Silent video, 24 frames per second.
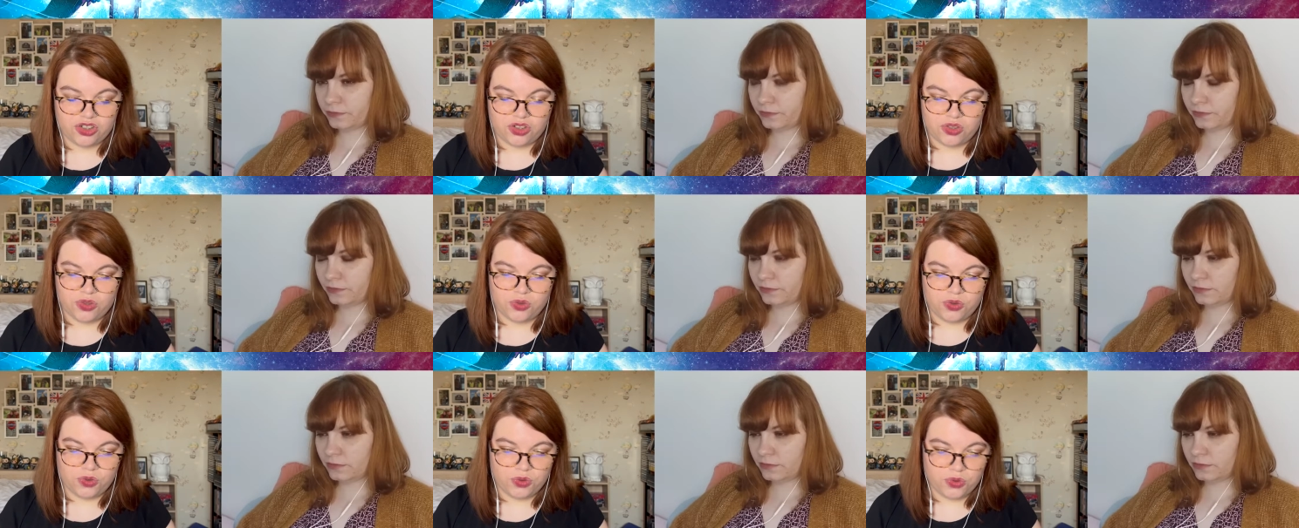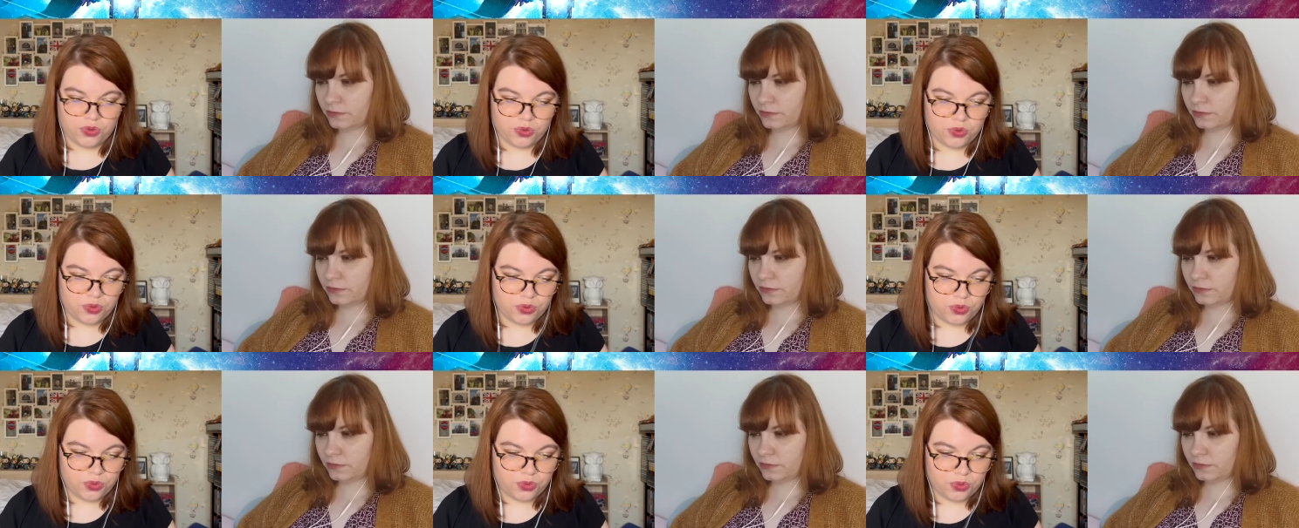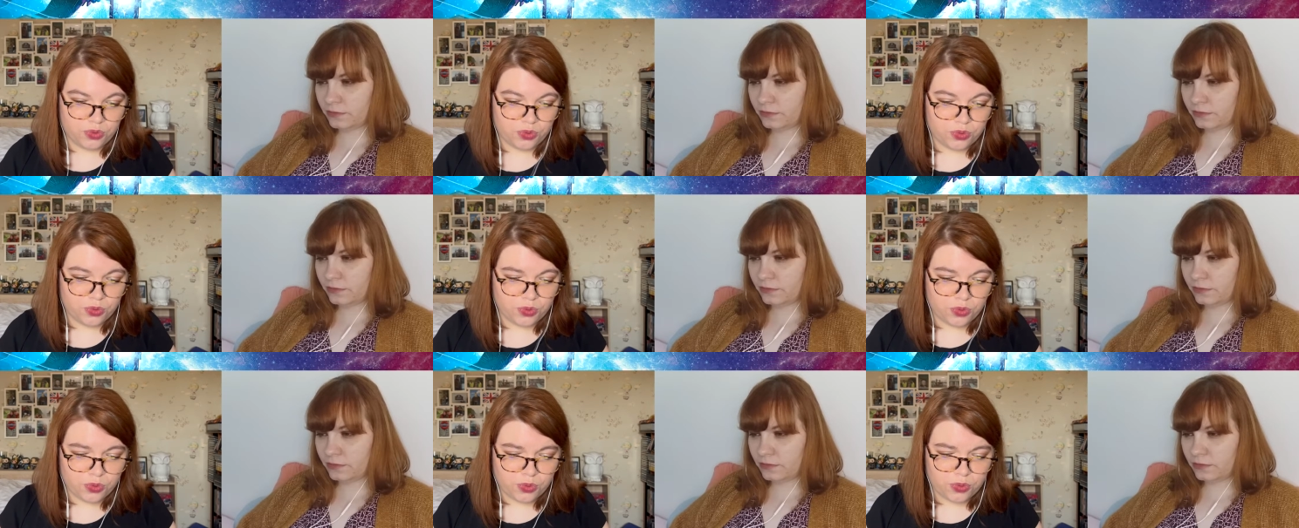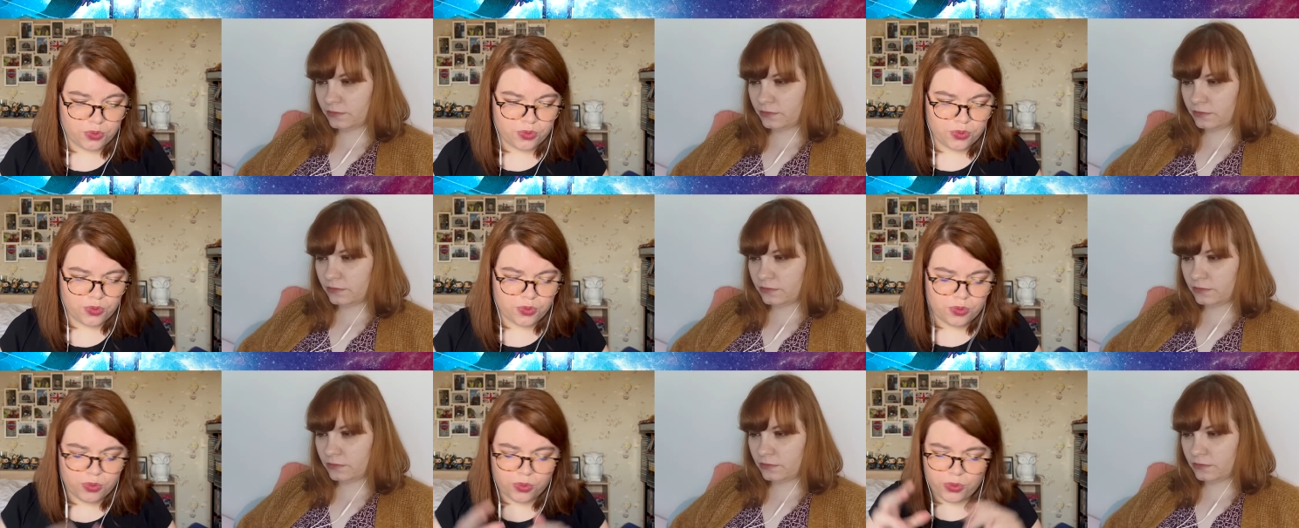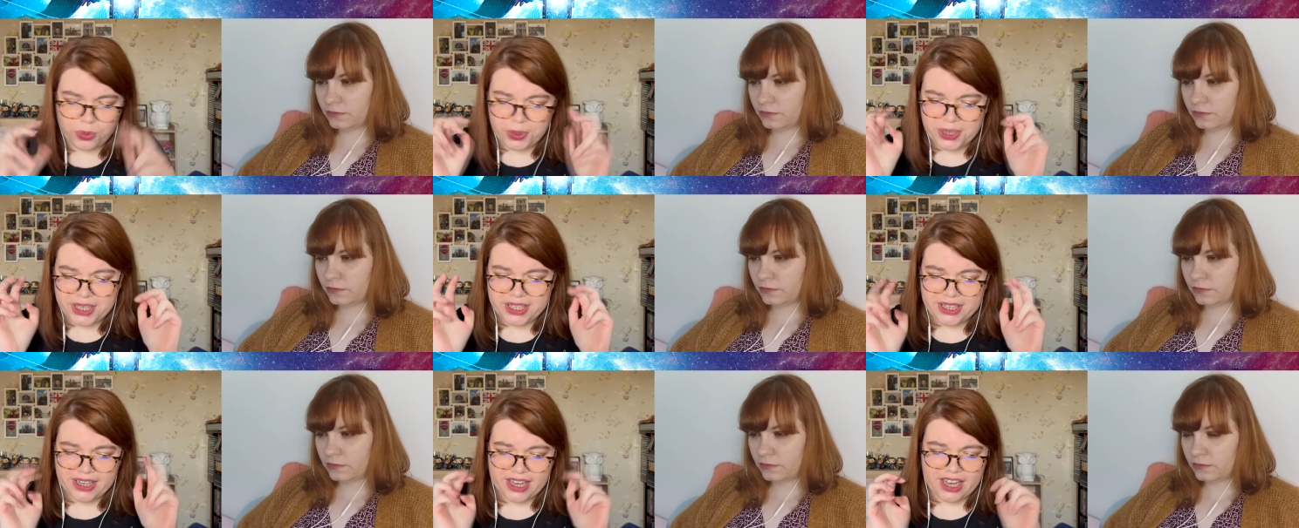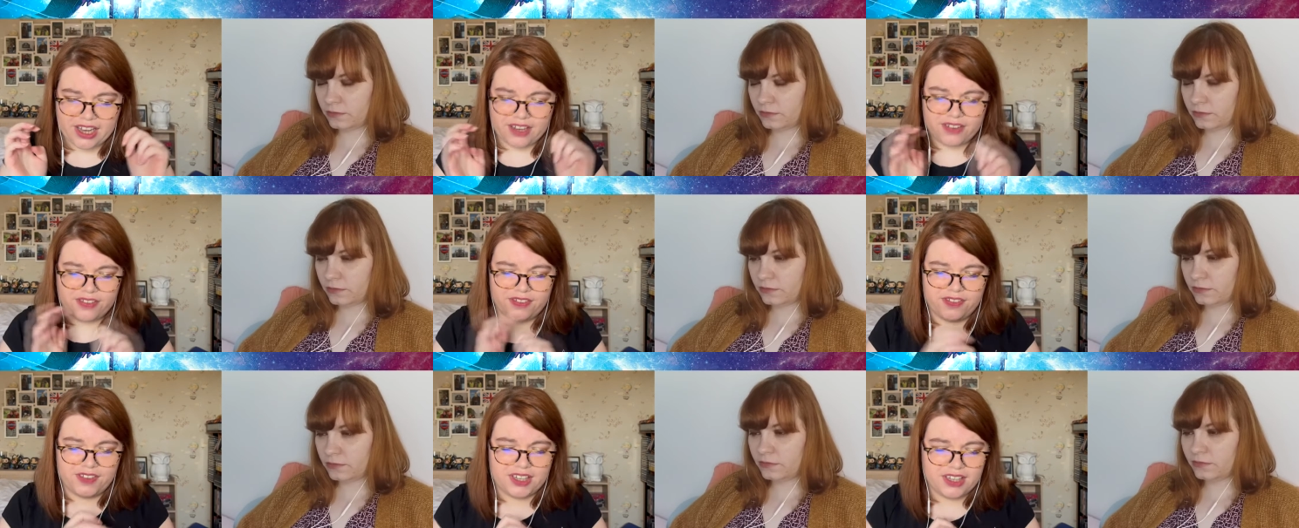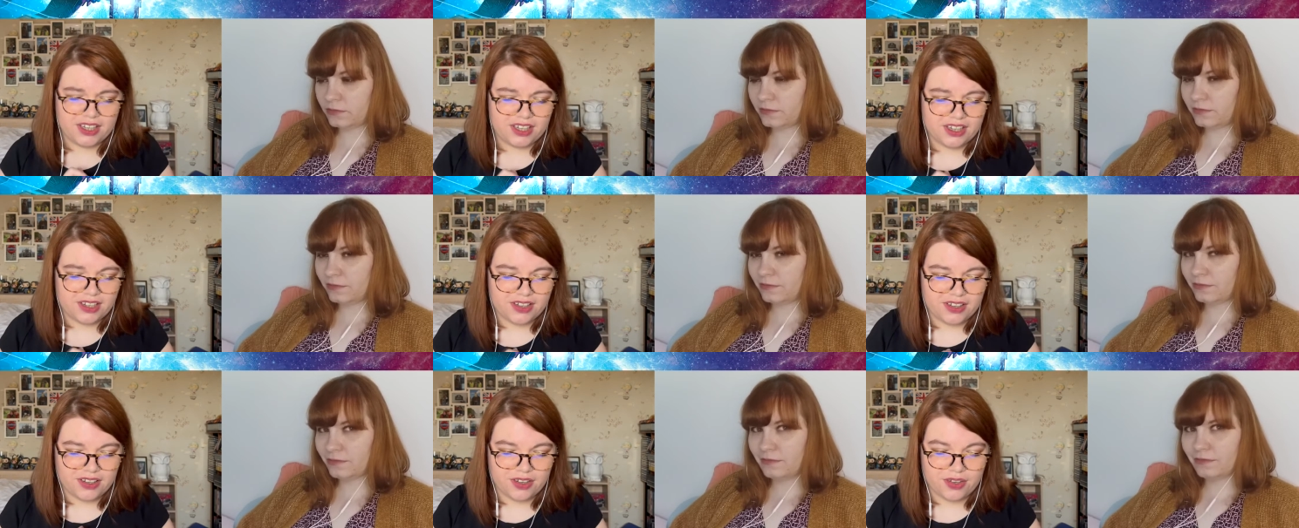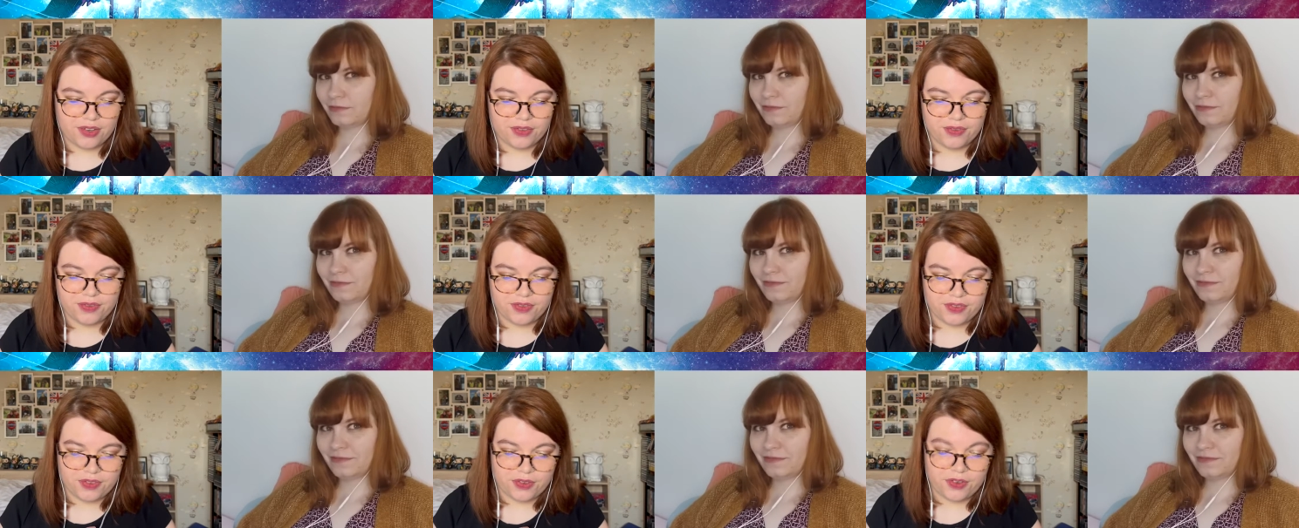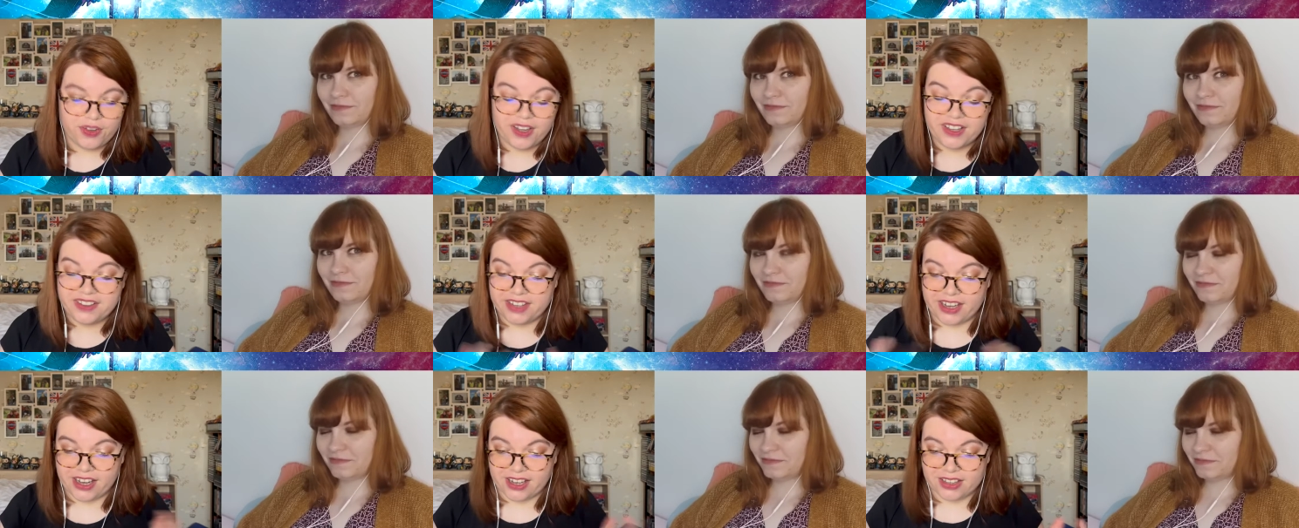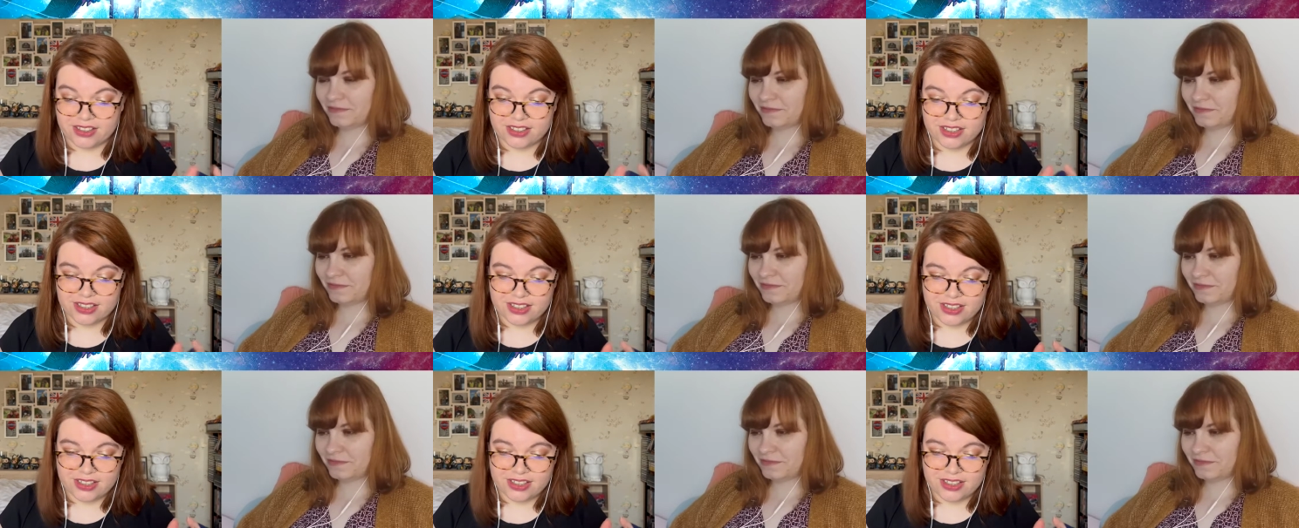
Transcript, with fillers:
Speaker 1: a new queen i think of uh, asgard